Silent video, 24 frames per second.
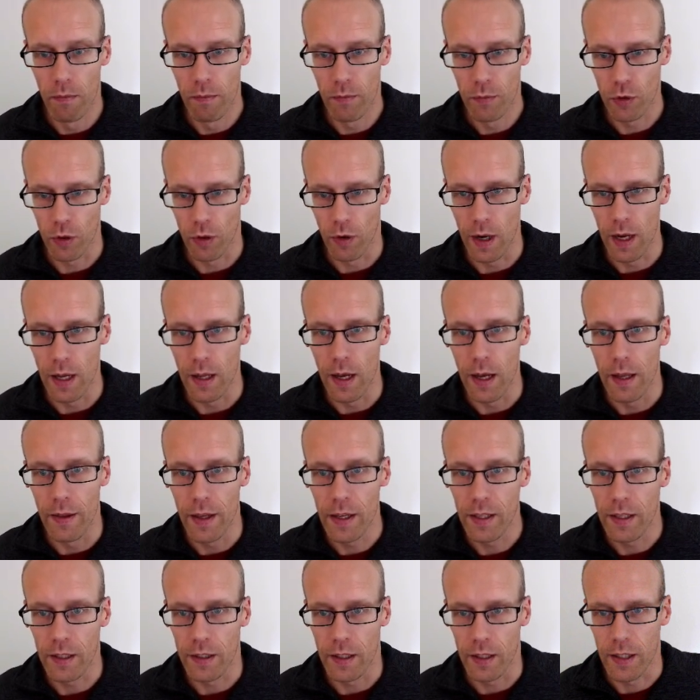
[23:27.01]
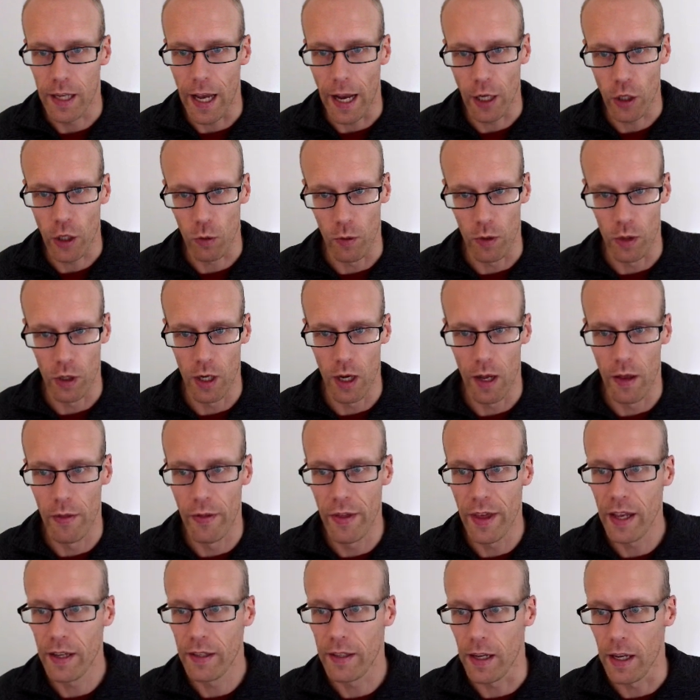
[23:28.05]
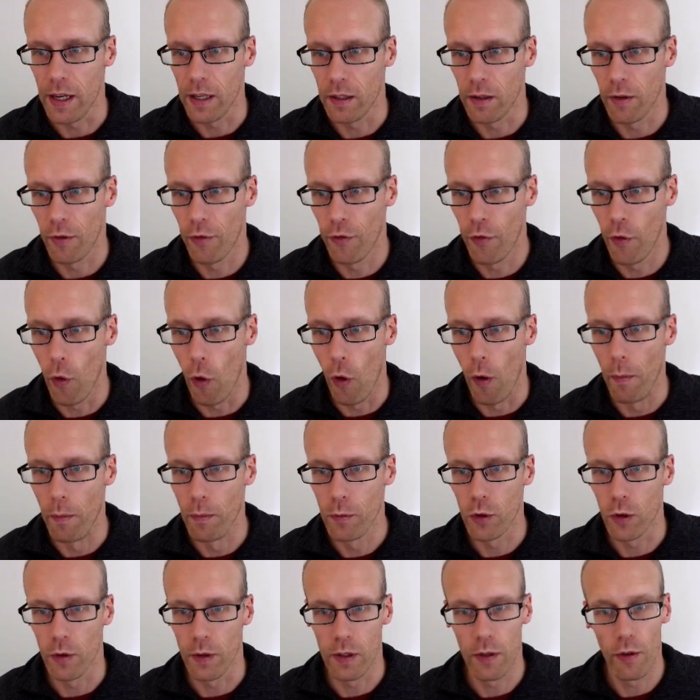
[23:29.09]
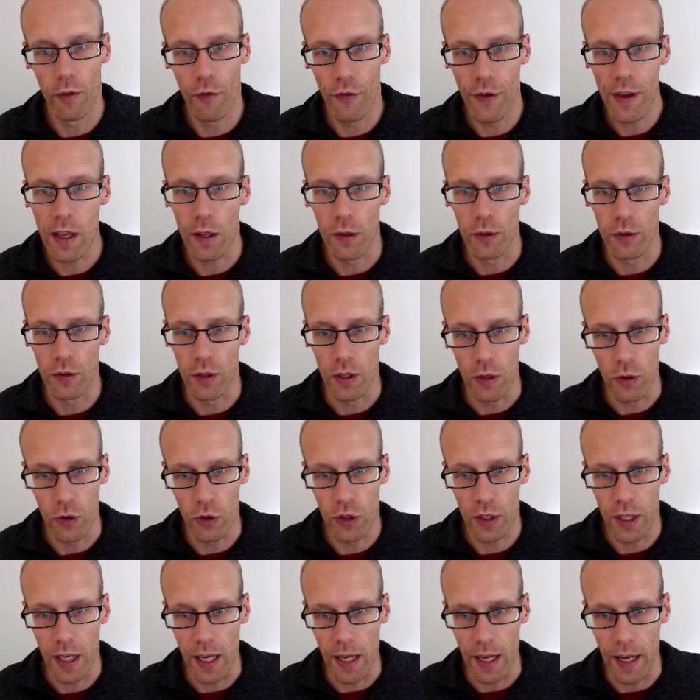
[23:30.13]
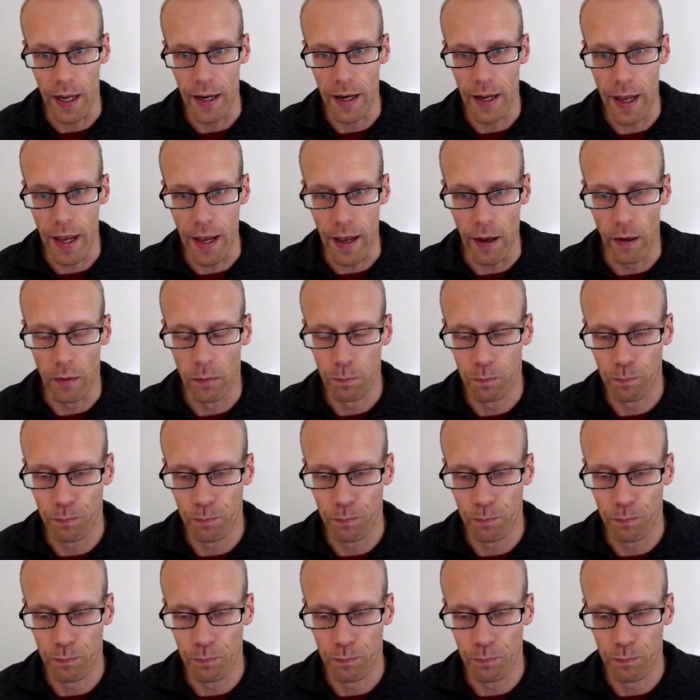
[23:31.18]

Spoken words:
So and this is the text widget and this is the form. So it's the fields that you see in here.